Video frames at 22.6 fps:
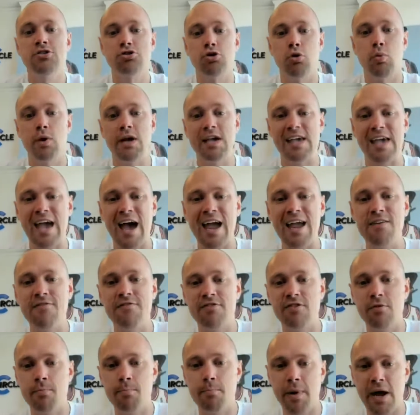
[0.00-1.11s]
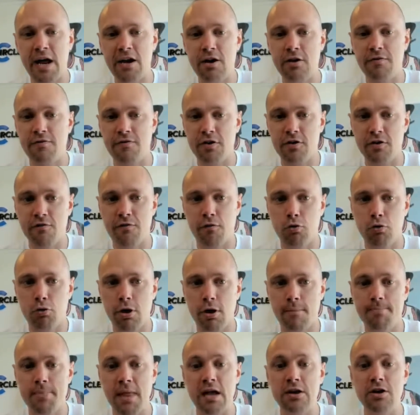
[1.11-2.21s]
So we gave some benefits
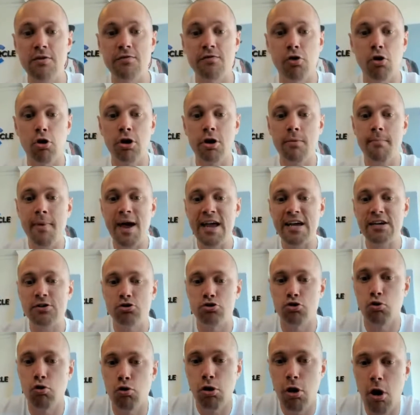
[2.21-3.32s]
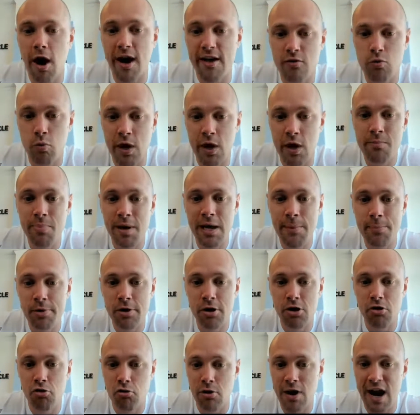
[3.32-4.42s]
for it. And you've got to make sure, guys, when
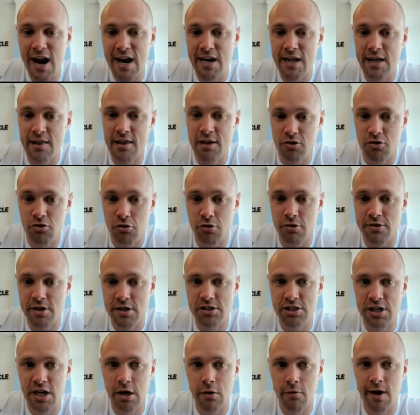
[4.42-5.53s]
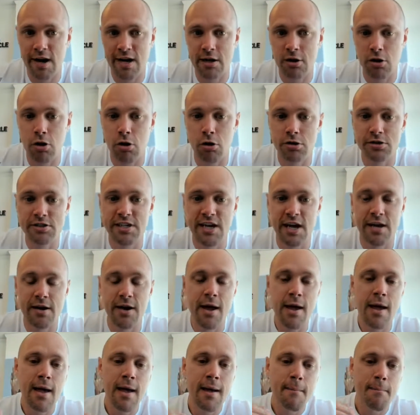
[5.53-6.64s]
people are creating this user-generated content,
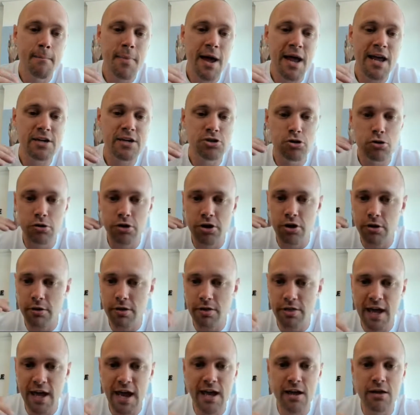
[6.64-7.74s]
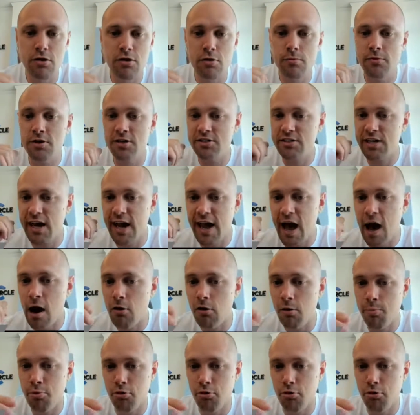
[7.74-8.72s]
make sure you thank them, you say how